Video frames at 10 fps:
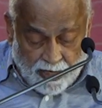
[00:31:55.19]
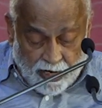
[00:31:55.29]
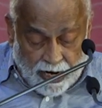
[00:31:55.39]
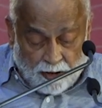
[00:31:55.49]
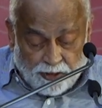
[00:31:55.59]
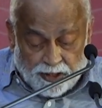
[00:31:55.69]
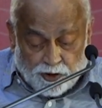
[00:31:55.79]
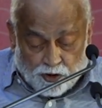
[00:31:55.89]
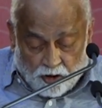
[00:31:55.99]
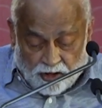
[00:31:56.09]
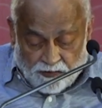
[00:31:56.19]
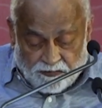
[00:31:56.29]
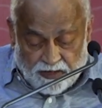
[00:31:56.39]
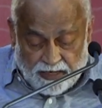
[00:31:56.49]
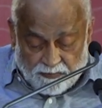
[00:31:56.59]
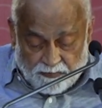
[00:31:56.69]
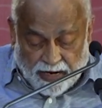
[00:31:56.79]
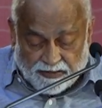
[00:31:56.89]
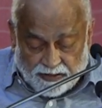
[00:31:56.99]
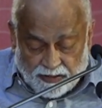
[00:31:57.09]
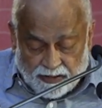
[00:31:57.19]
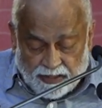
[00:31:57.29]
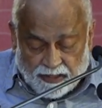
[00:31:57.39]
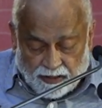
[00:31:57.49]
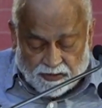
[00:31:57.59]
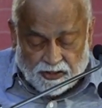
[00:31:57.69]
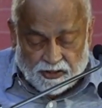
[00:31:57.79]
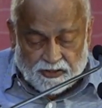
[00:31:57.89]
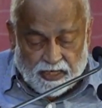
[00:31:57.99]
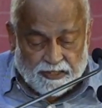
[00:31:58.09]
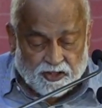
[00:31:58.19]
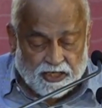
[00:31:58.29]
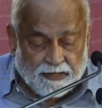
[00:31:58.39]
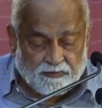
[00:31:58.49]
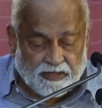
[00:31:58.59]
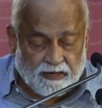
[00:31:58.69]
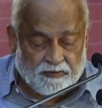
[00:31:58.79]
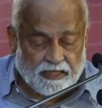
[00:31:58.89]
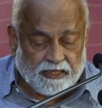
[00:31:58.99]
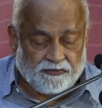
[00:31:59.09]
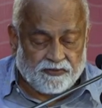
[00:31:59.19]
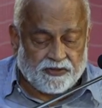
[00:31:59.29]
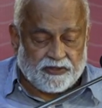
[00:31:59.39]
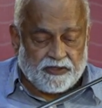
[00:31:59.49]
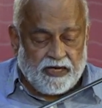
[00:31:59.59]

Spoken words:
How did geography impact the early cultures and shape their beliefs?